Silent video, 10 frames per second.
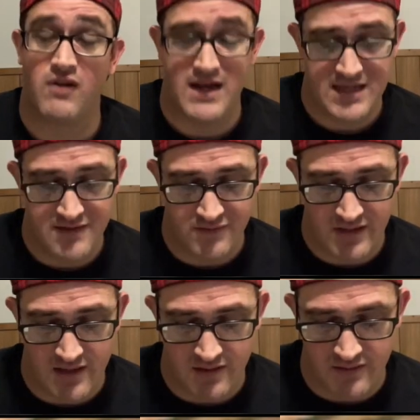evil
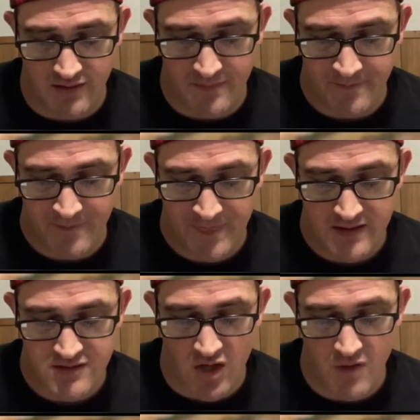character.
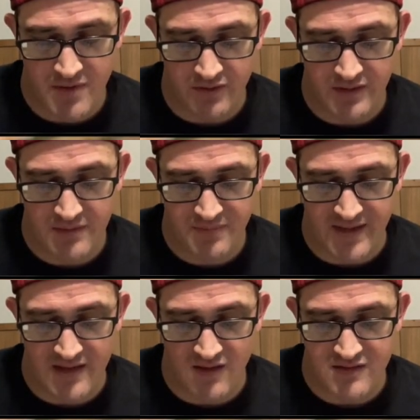Star ability, play
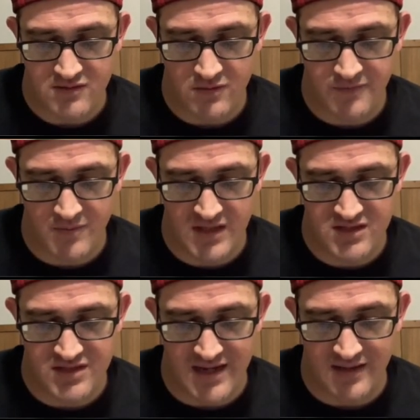a lost soul from
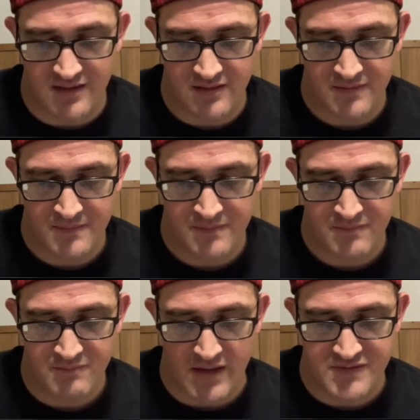each deck.
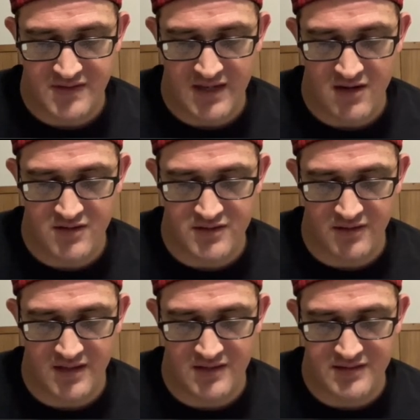Bounce a character
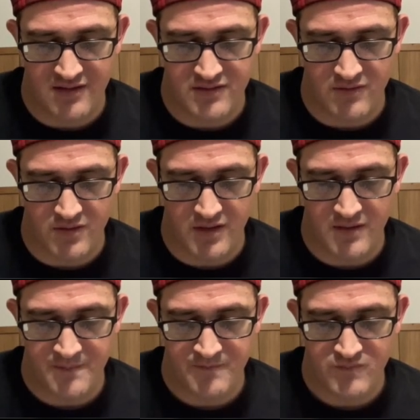in a territory.
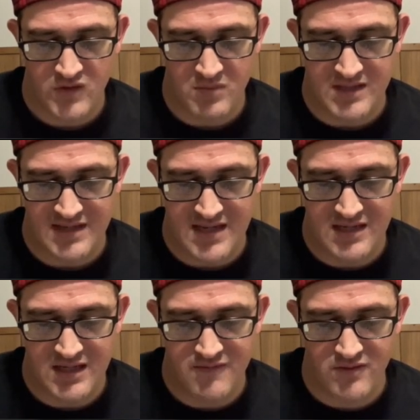You may take an
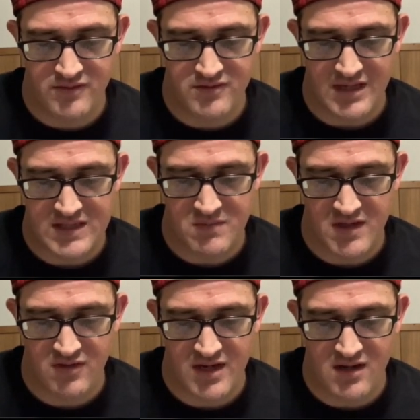evil New Testament
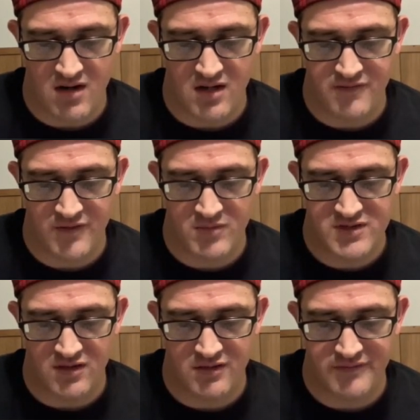grade card from reserve